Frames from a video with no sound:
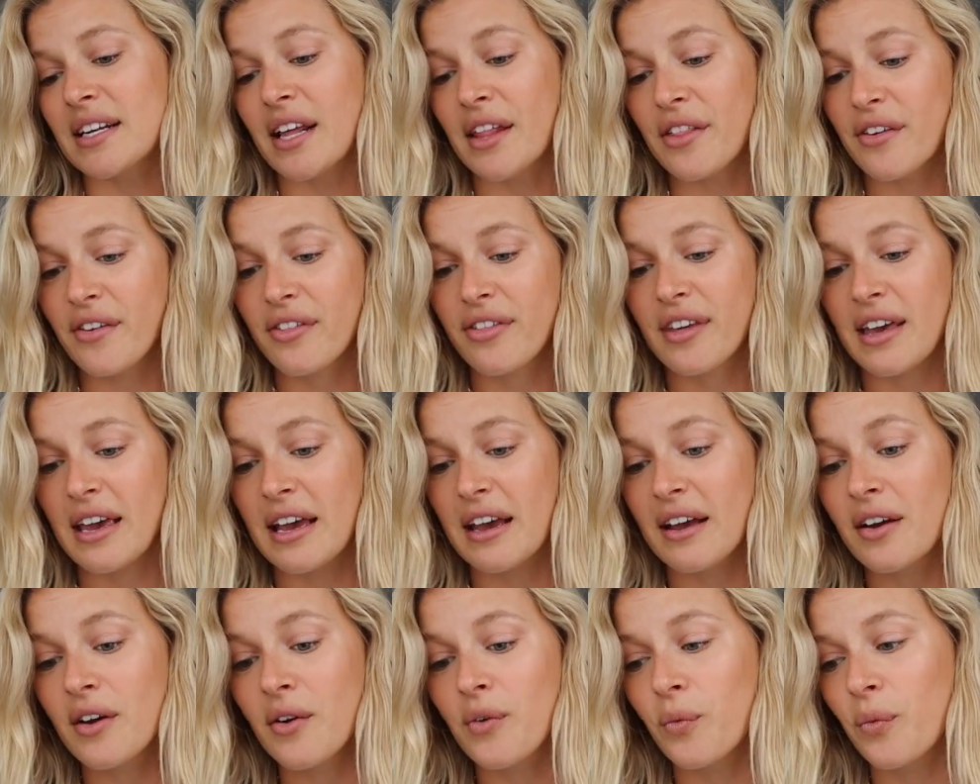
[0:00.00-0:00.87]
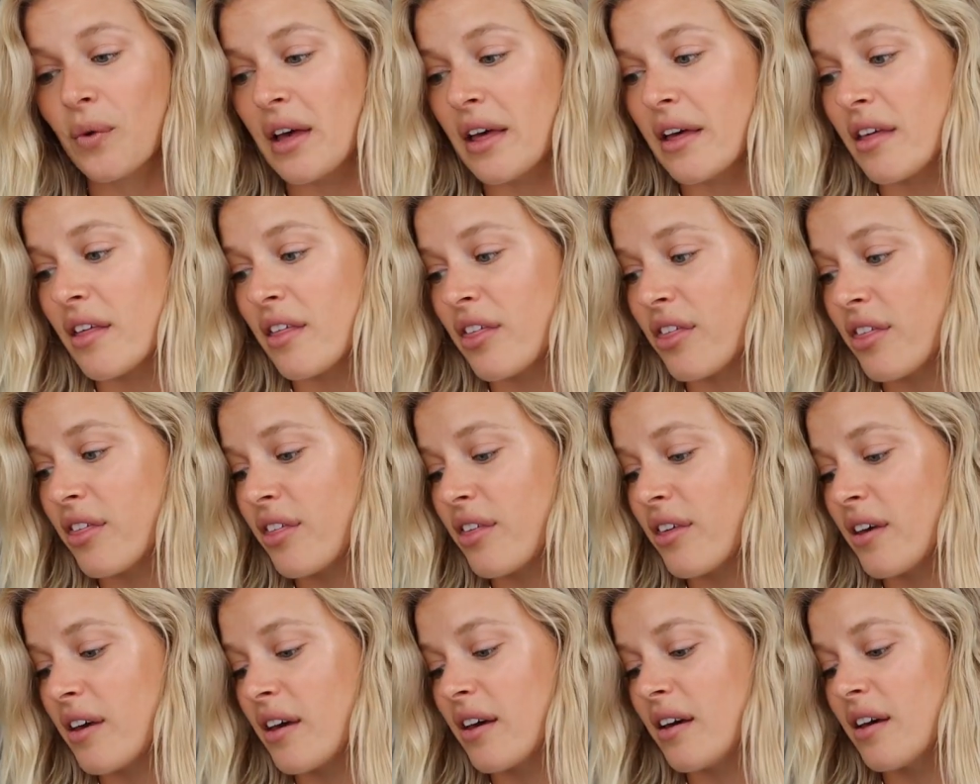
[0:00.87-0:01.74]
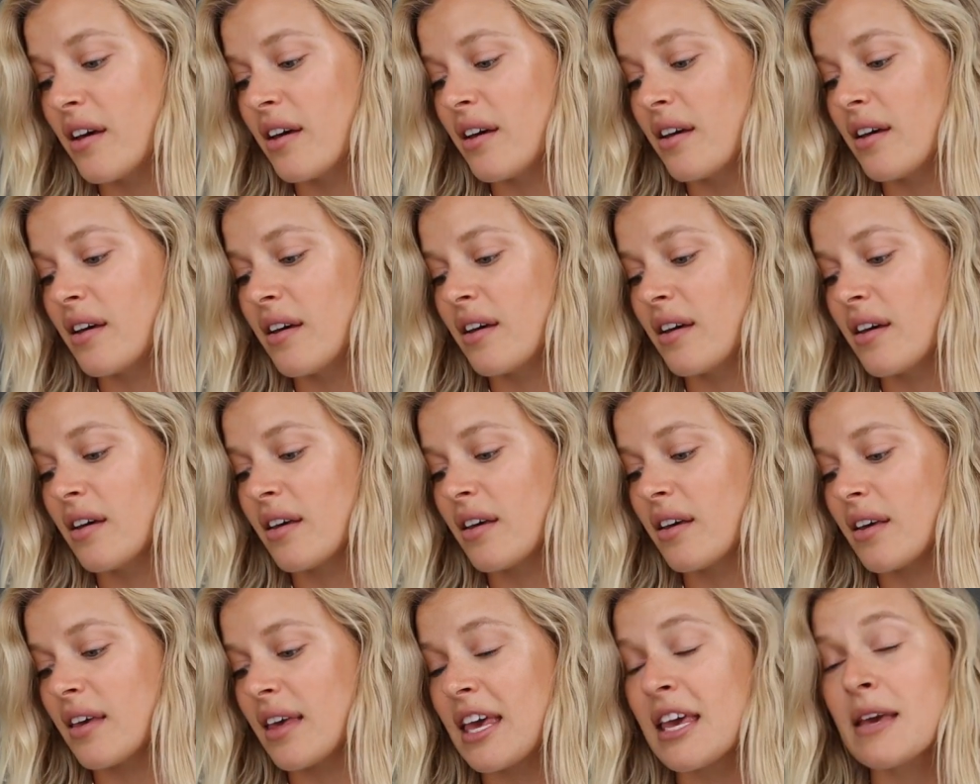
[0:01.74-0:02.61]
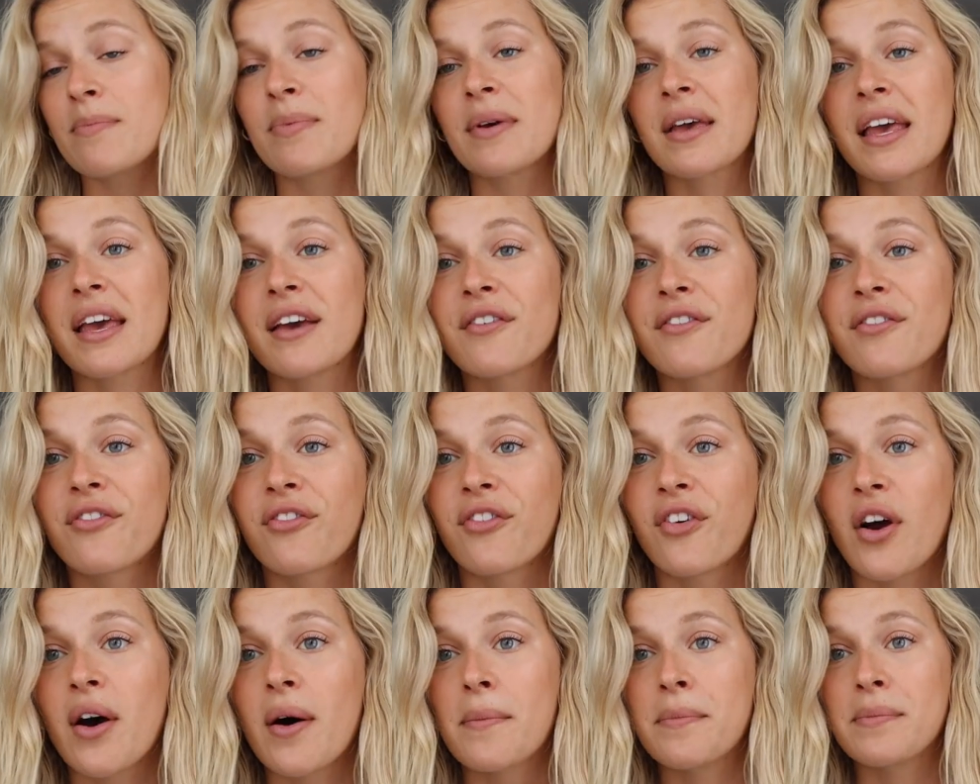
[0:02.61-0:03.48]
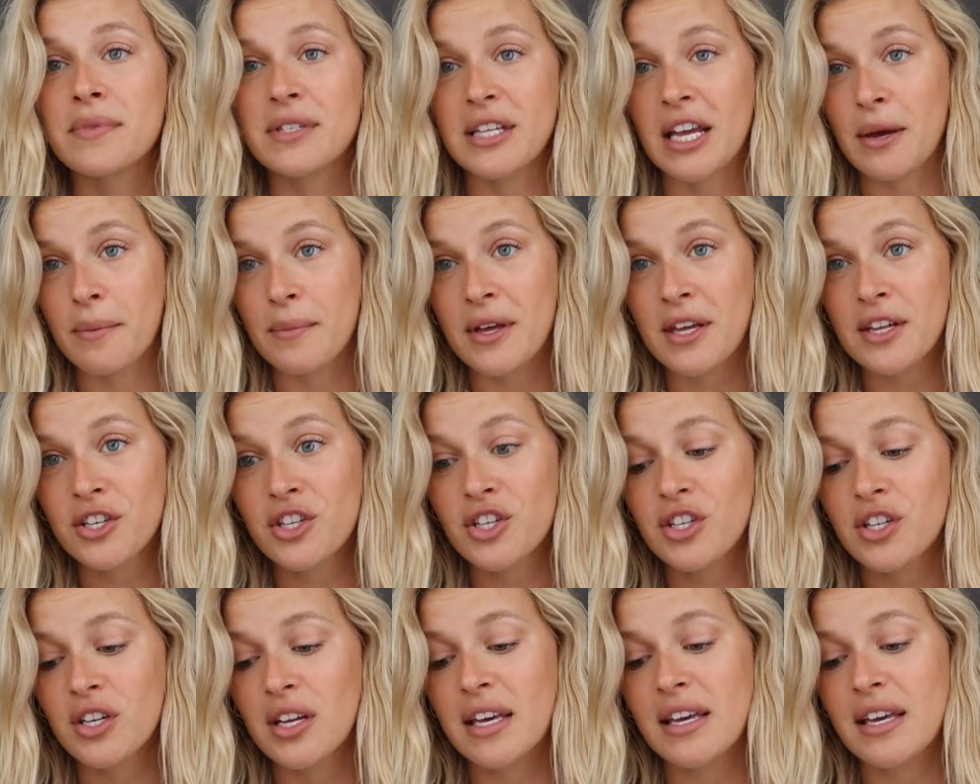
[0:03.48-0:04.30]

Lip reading: another thing with keeping it from damage